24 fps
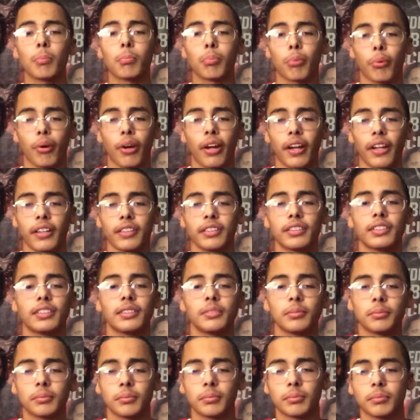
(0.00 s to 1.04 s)
brand.
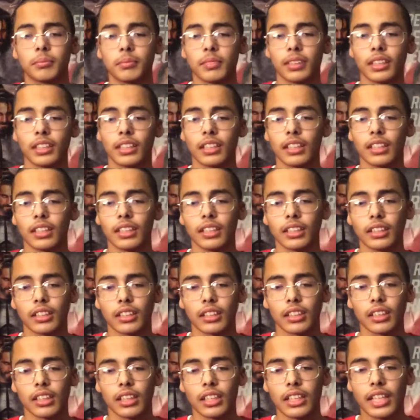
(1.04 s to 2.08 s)

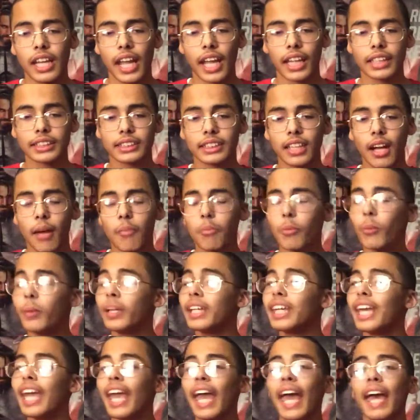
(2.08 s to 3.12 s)
Next up, we
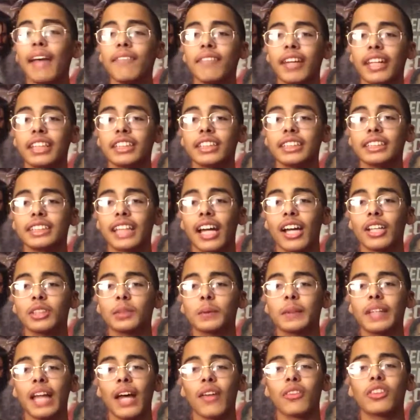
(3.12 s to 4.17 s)
can't have AJ Styles
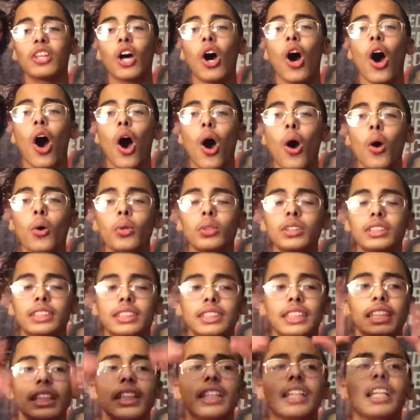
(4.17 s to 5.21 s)
without the
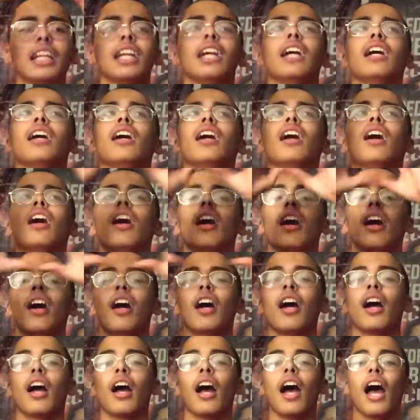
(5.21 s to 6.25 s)
OC.
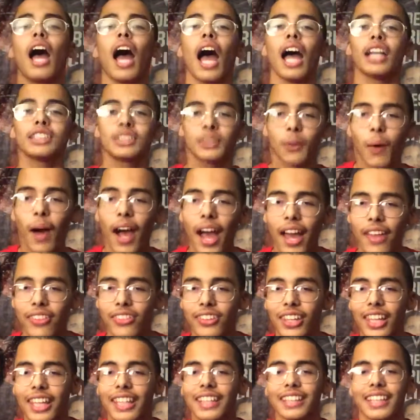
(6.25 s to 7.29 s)
So I
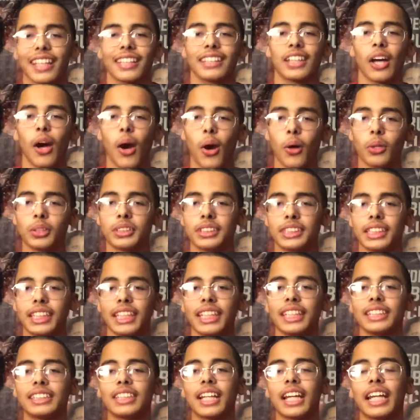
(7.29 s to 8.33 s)
think that the OC
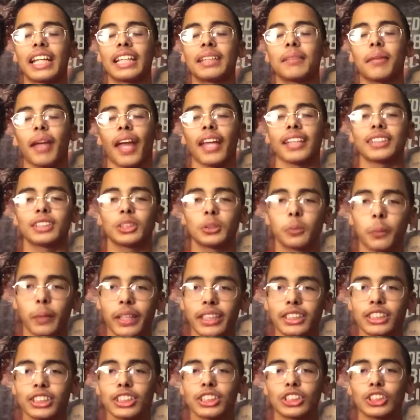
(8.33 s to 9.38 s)
is going to get
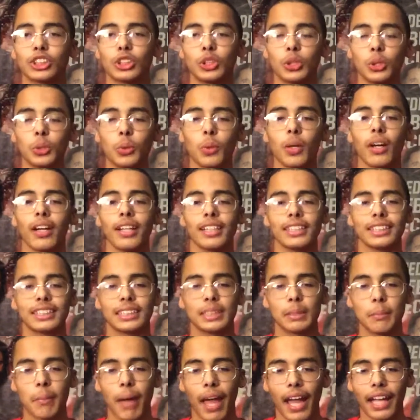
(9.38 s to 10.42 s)
switched to
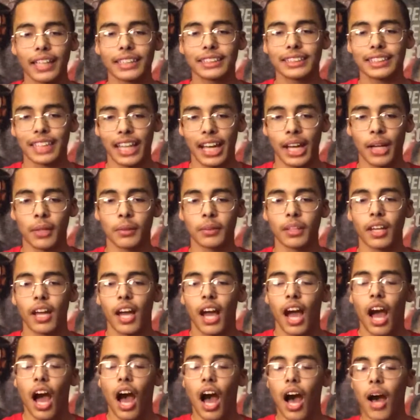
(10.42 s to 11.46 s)
SmackDown.
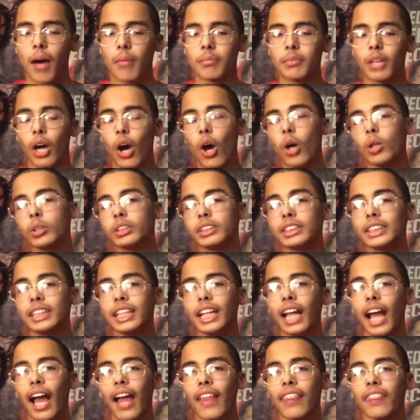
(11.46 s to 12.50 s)
The
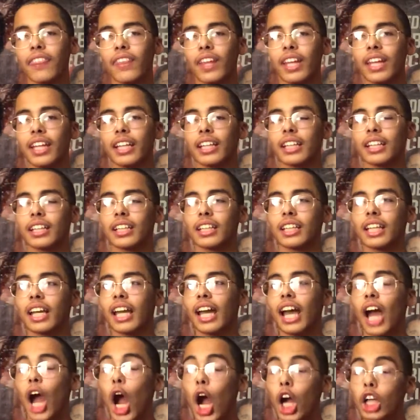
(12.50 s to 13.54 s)
OC, I think,
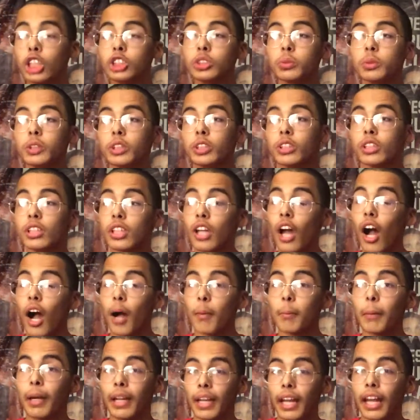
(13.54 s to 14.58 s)
are doing good
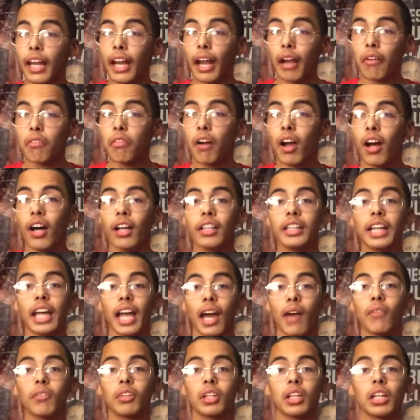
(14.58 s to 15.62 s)
on Monday Night Raw. They
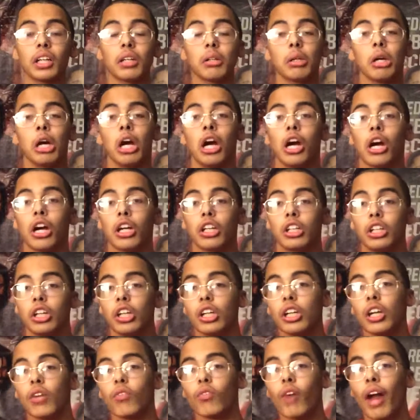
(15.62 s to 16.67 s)
have a
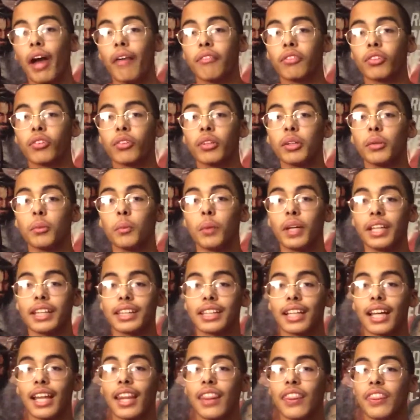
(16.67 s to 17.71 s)
good rivalry with
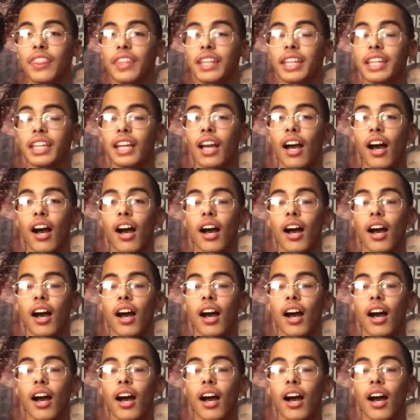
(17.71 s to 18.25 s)
the